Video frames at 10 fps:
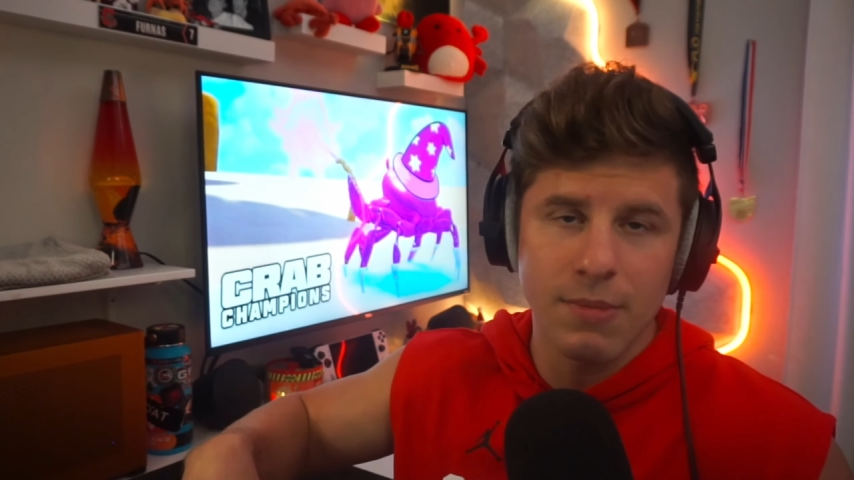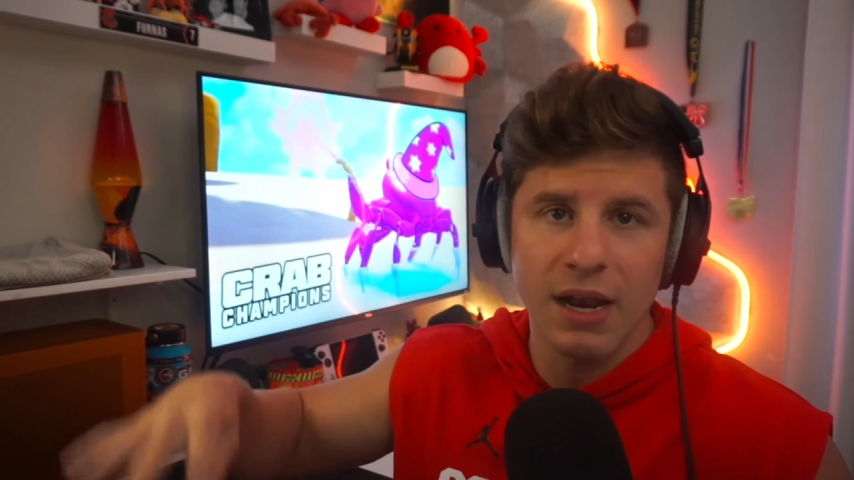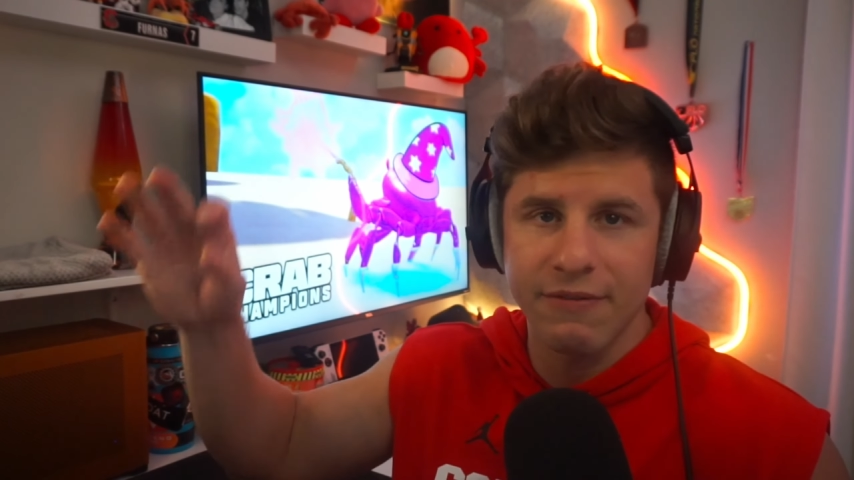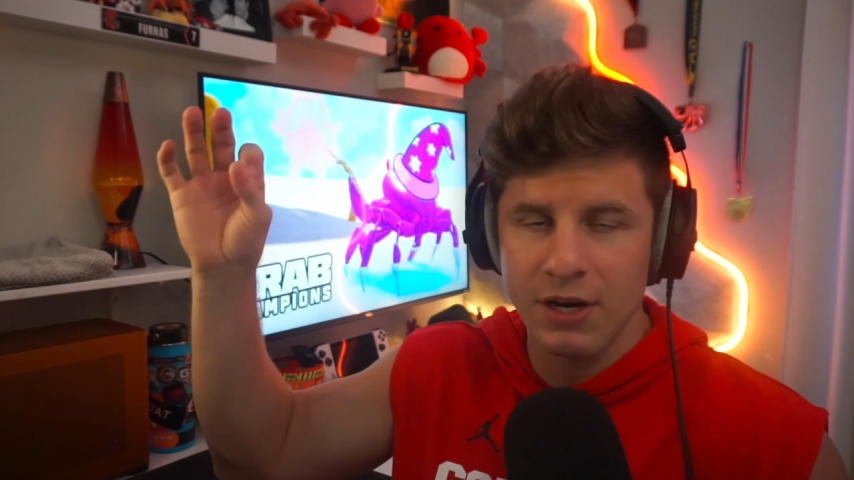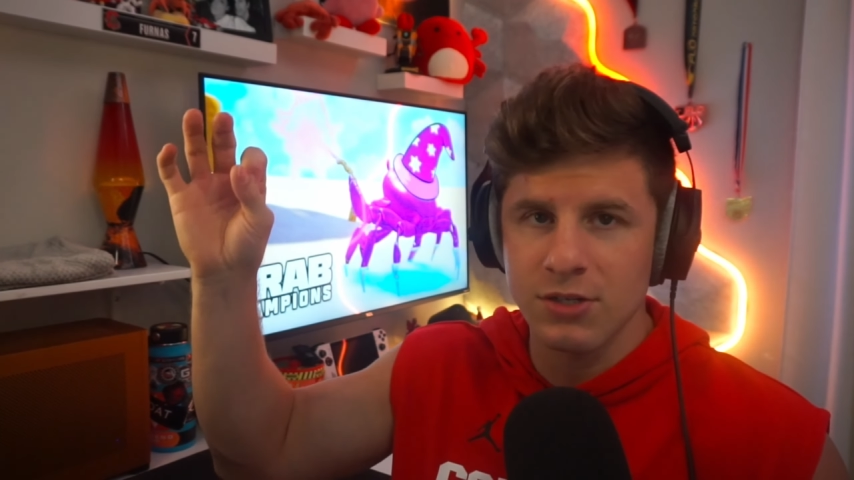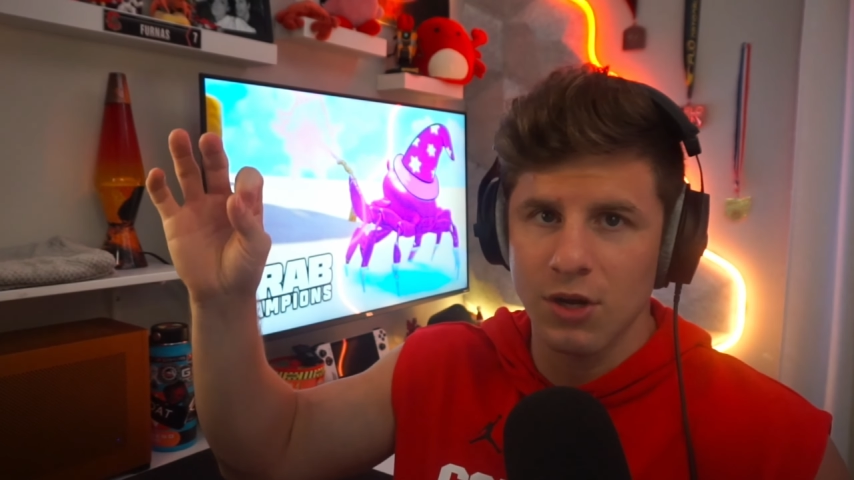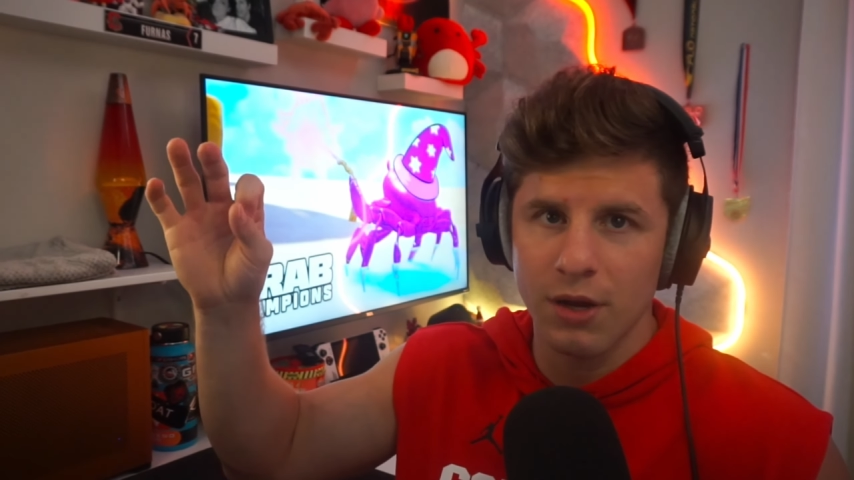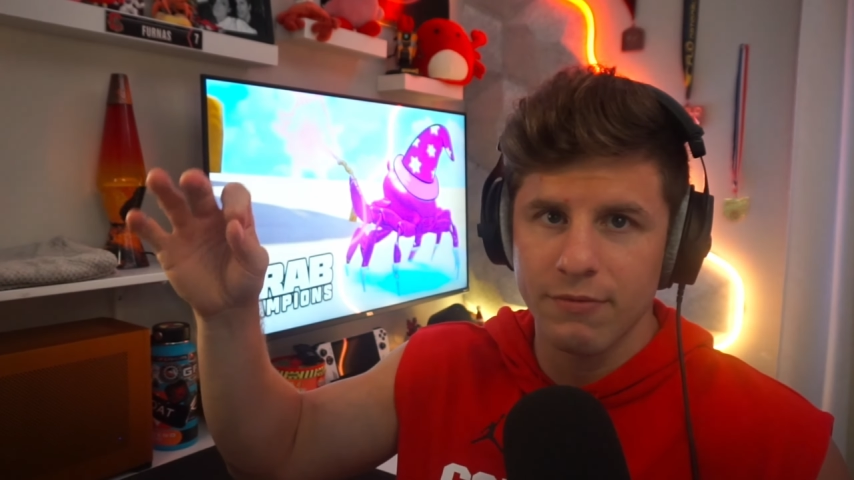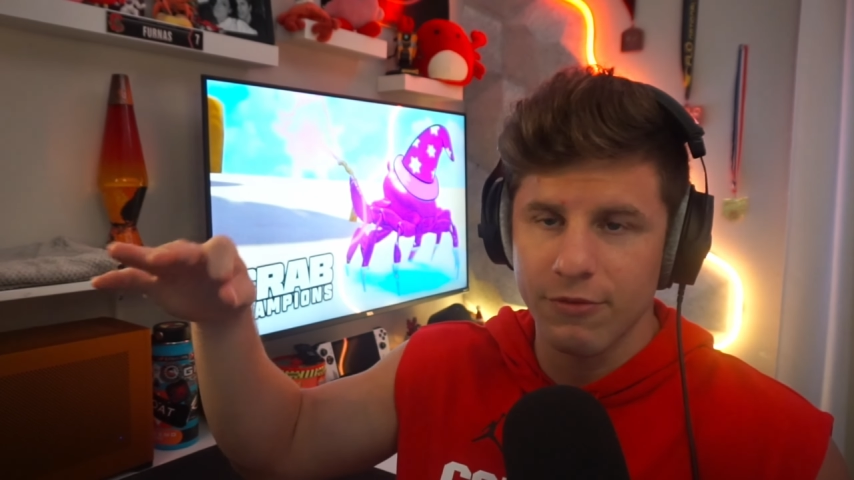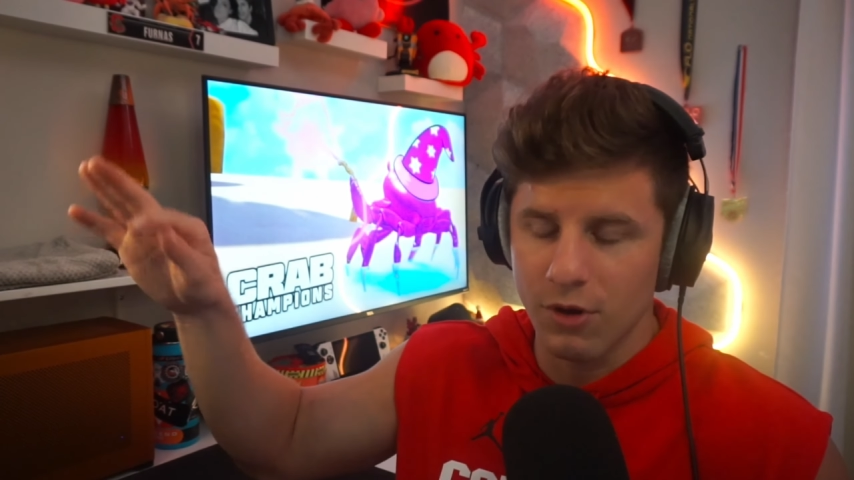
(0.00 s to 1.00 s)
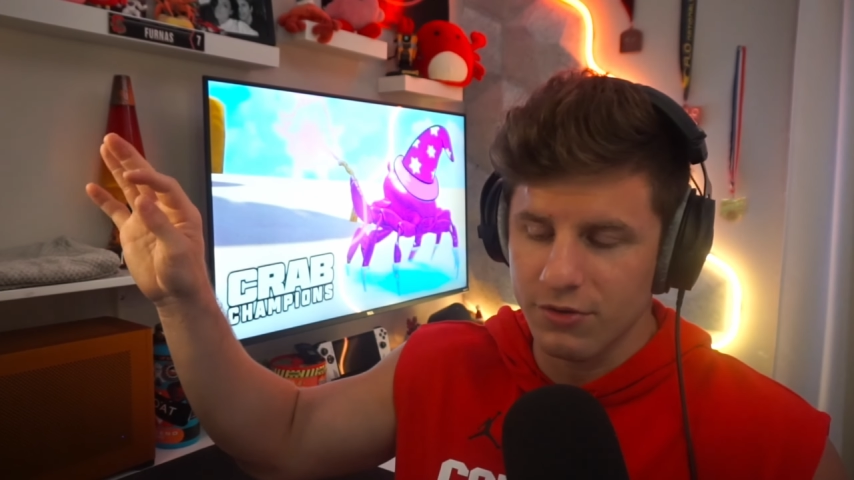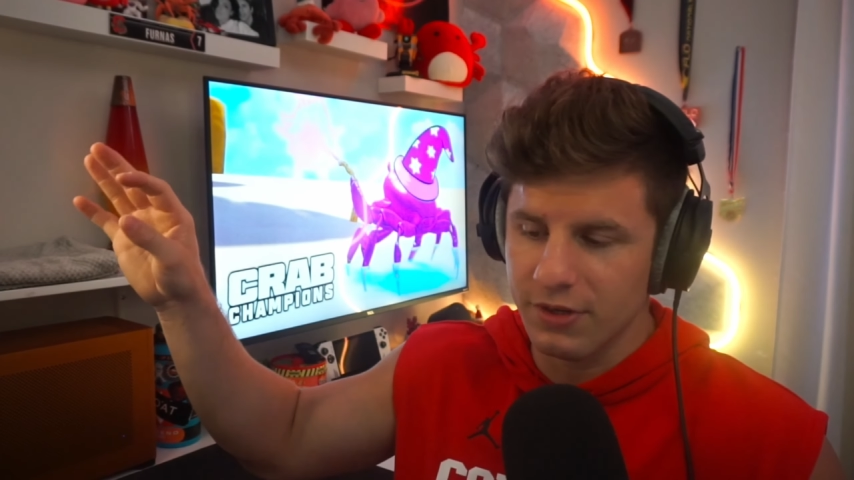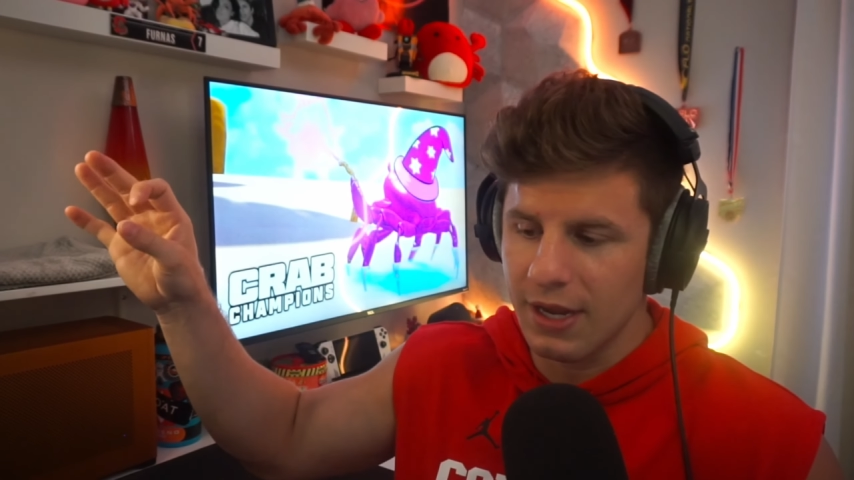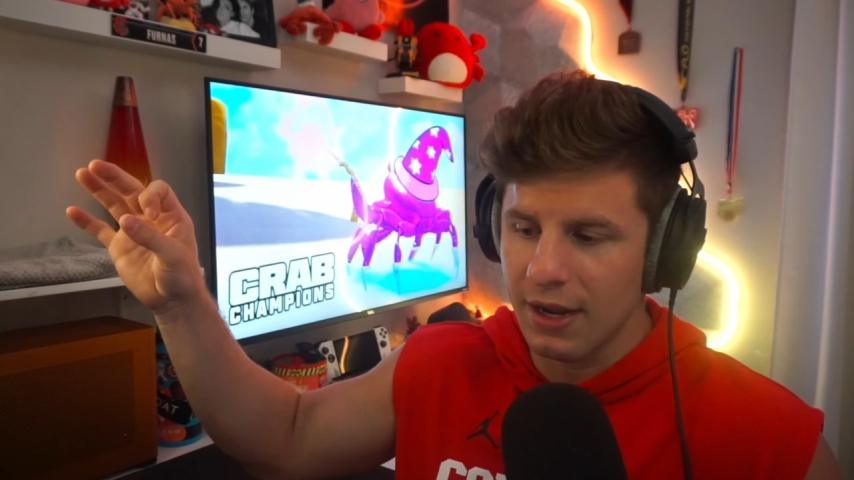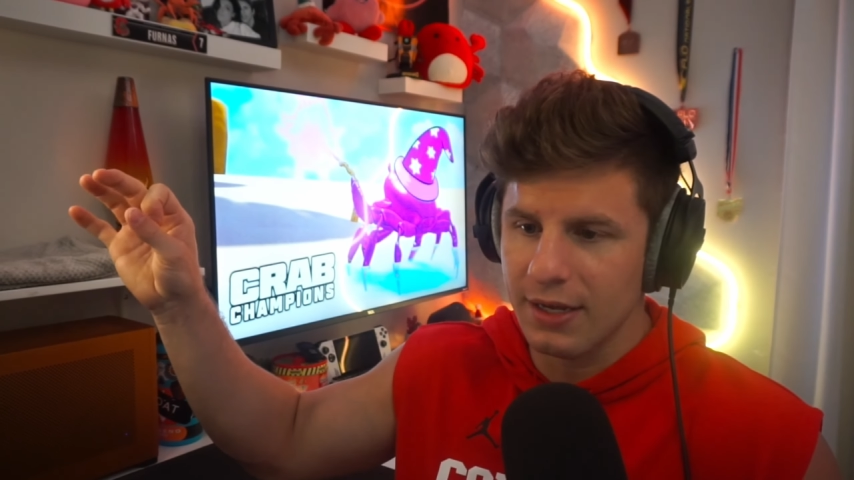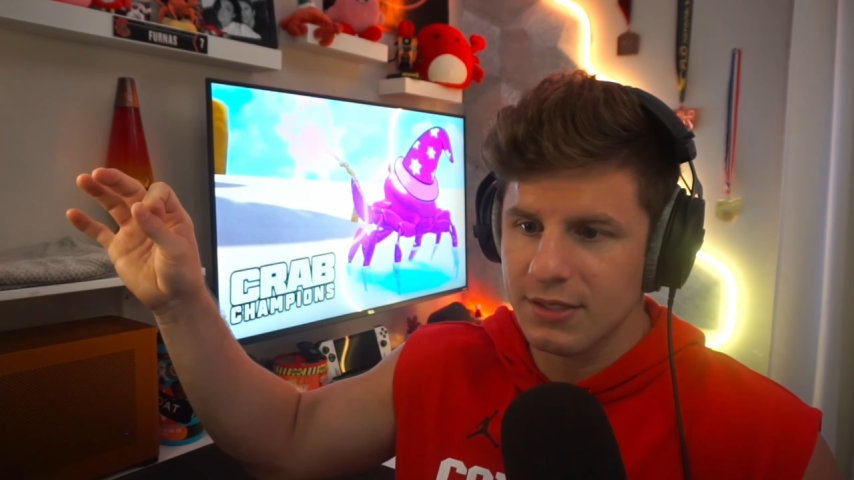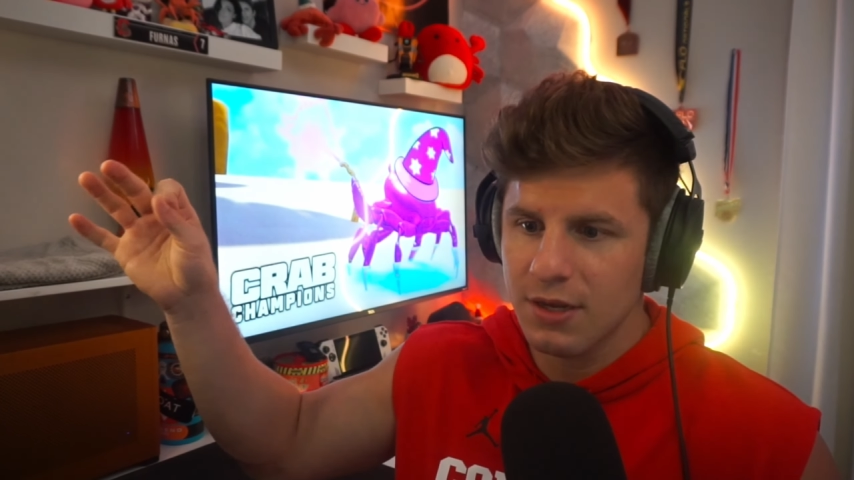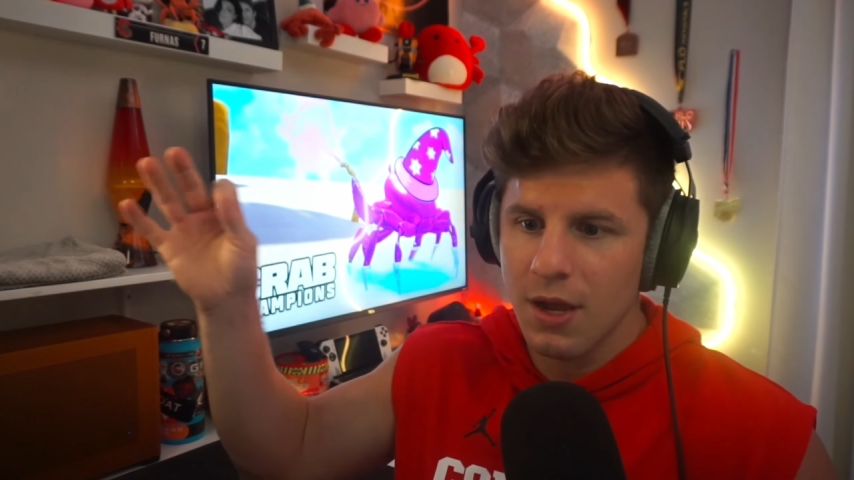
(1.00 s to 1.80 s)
modifiers on for Ultra Chaos,